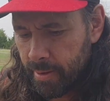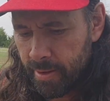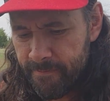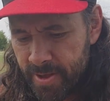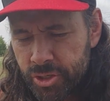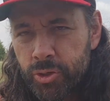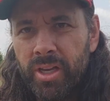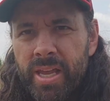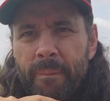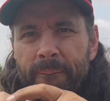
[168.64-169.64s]

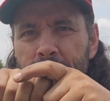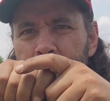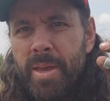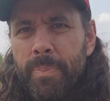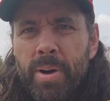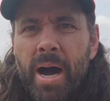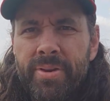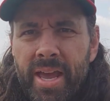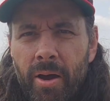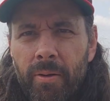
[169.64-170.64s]
Eventually it
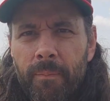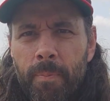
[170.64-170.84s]
popped out.